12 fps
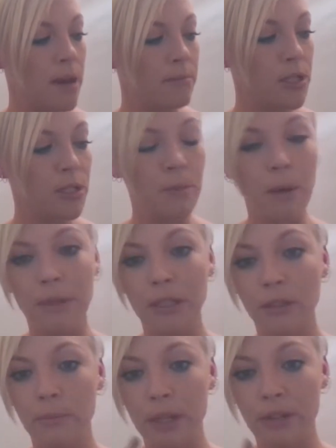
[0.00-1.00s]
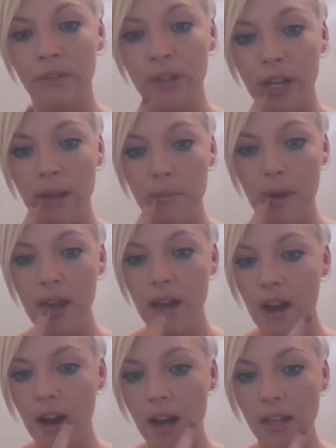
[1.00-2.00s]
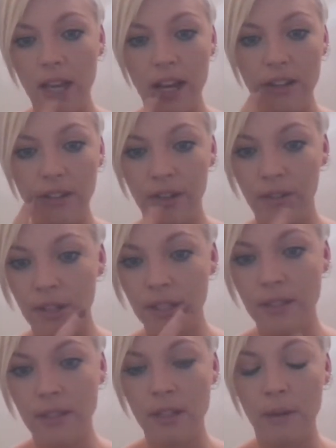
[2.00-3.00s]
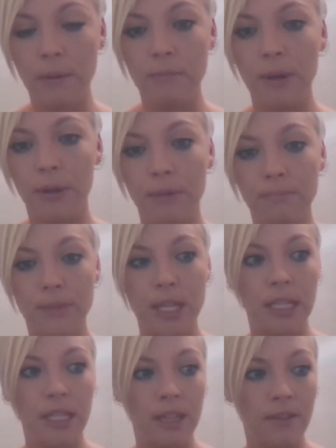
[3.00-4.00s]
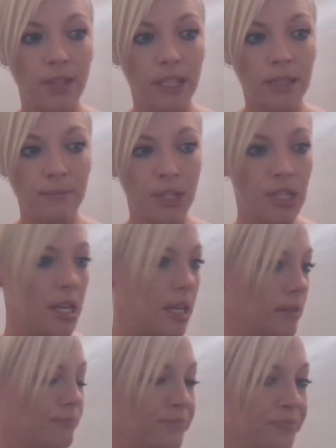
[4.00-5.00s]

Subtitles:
just pop a little bit of cream highlighter across the top and bottom just to give it some sheen.